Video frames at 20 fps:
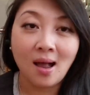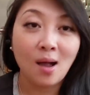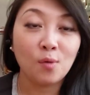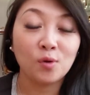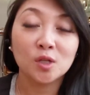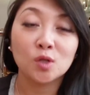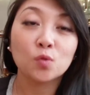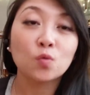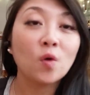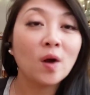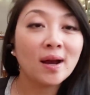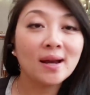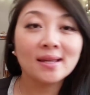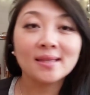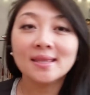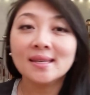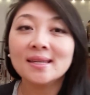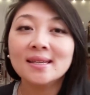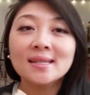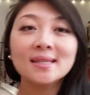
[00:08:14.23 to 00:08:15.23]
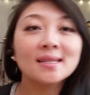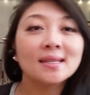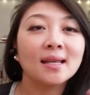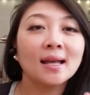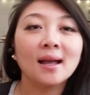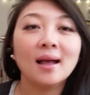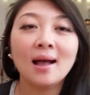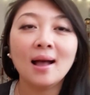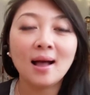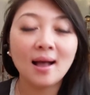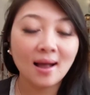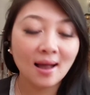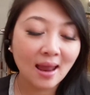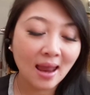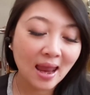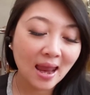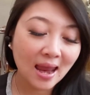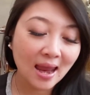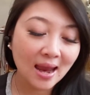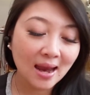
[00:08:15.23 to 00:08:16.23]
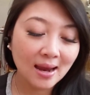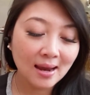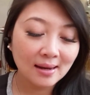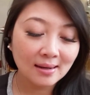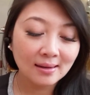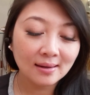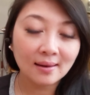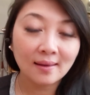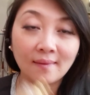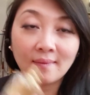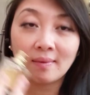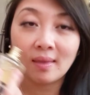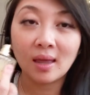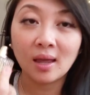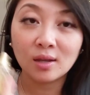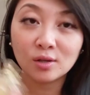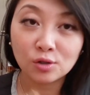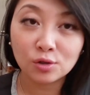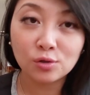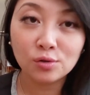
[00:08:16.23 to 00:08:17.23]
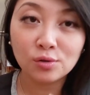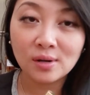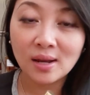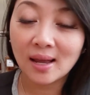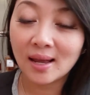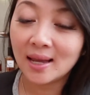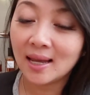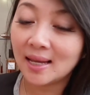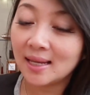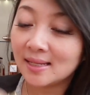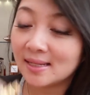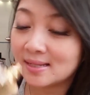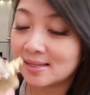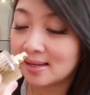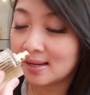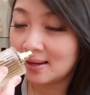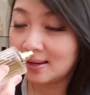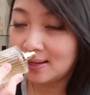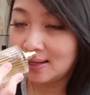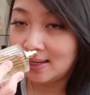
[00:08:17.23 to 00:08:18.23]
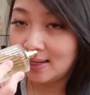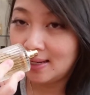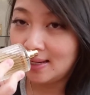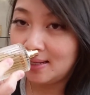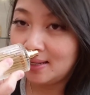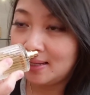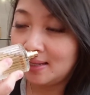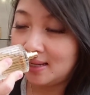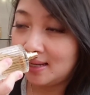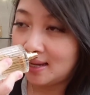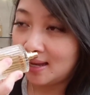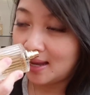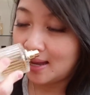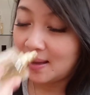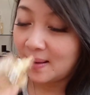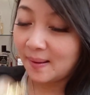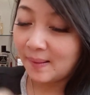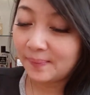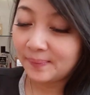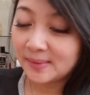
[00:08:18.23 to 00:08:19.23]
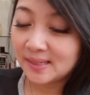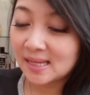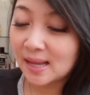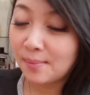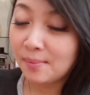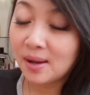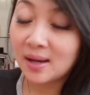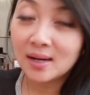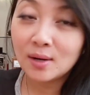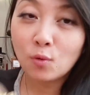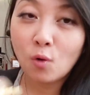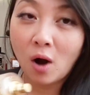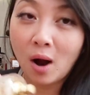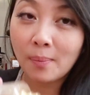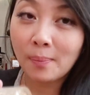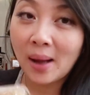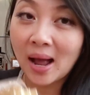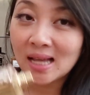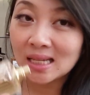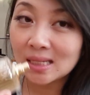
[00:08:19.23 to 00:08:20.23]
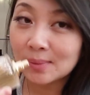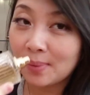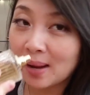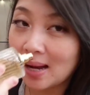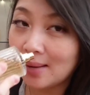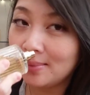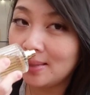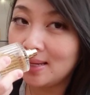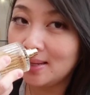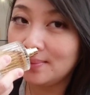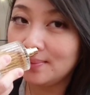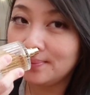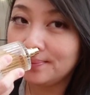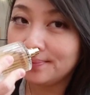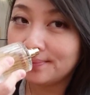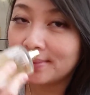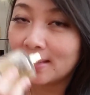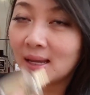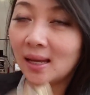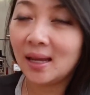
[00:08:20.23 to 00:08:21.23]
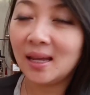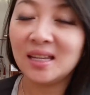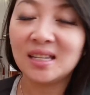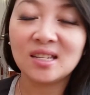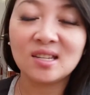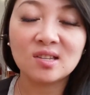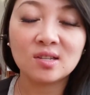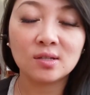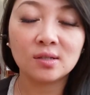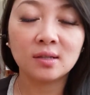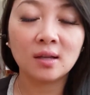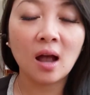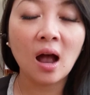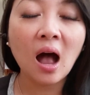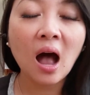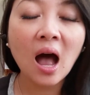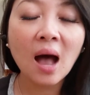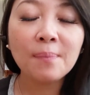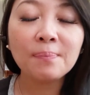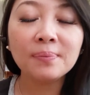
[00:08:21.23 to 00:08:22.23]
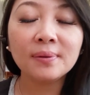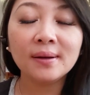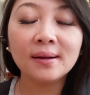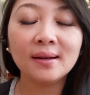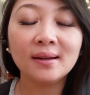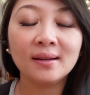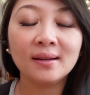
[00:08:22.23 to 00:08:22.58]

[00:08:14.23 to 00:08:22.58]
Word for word: I was wearing this, and as soon as somebody walked past by me, he stopped,